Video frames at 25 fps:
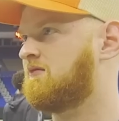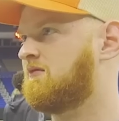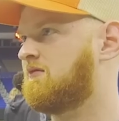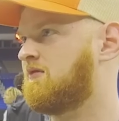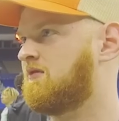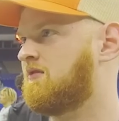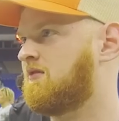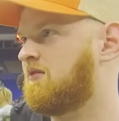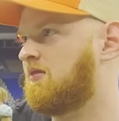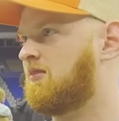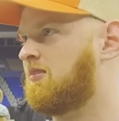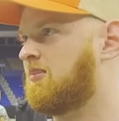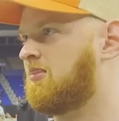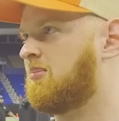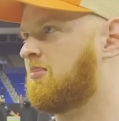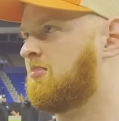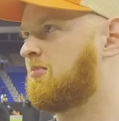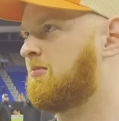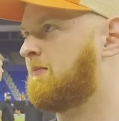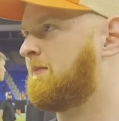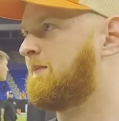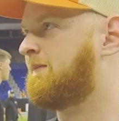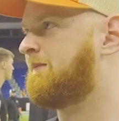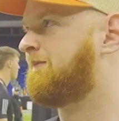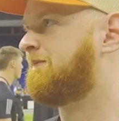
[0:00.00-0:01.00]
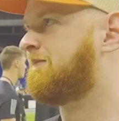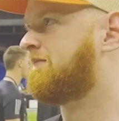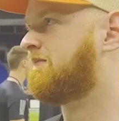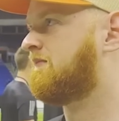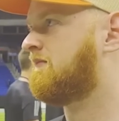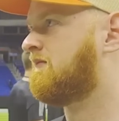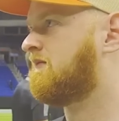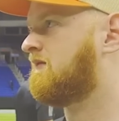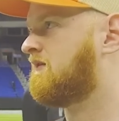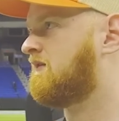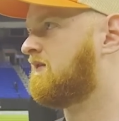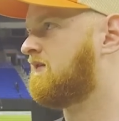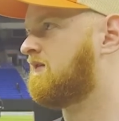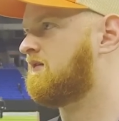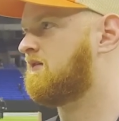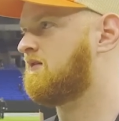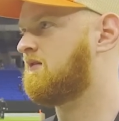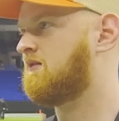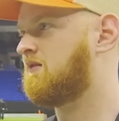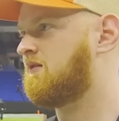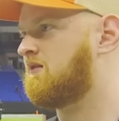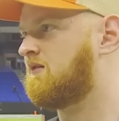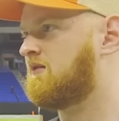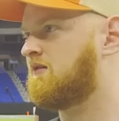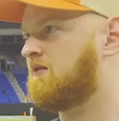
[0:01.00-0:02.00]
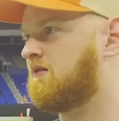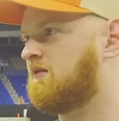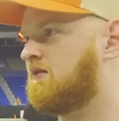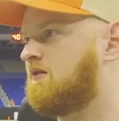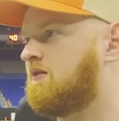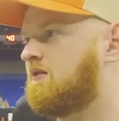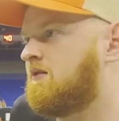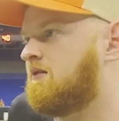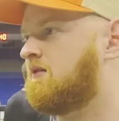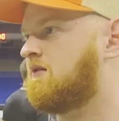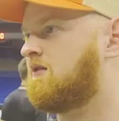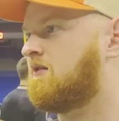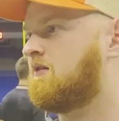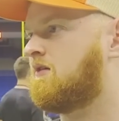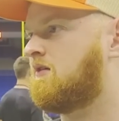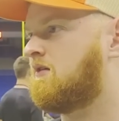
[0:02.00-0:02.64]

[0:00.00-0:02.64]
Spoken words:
This person isn't speaking.